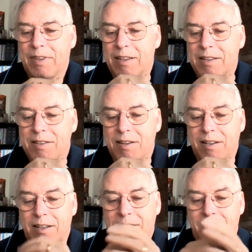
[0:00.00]

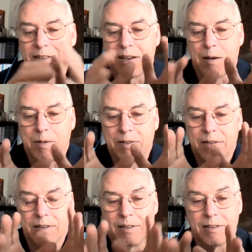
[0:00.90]
studying the Dharma
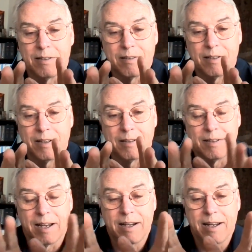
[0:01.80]
in
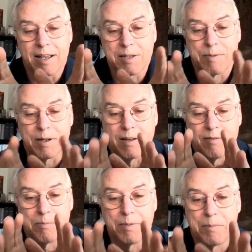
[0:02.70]
any aspect of
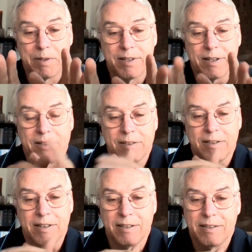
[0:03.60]
it, but
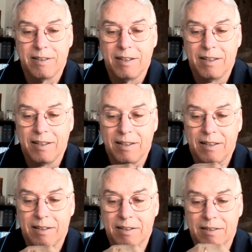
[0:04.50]
particularly
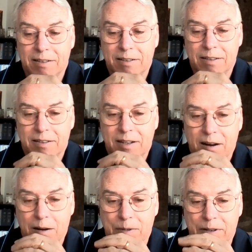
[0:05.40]

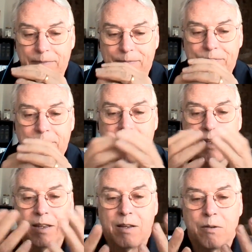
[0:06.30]
karma,
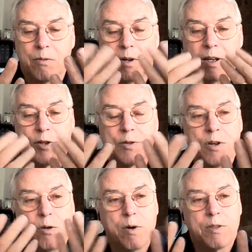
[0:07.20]
will let you
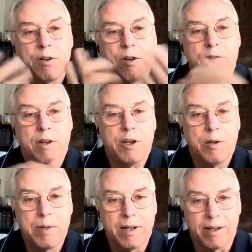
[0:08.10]
know whether you've
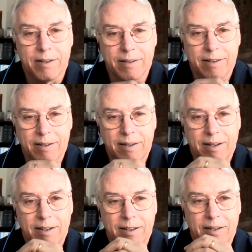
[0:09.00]
accumulated
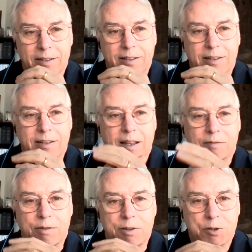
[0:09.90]
any
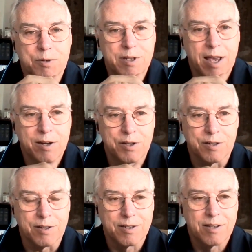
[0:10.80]
non-virtuous
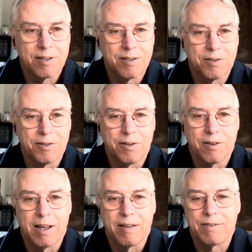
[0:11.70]
actions during
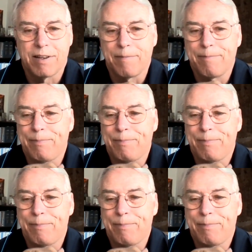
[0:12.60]
your lifetime.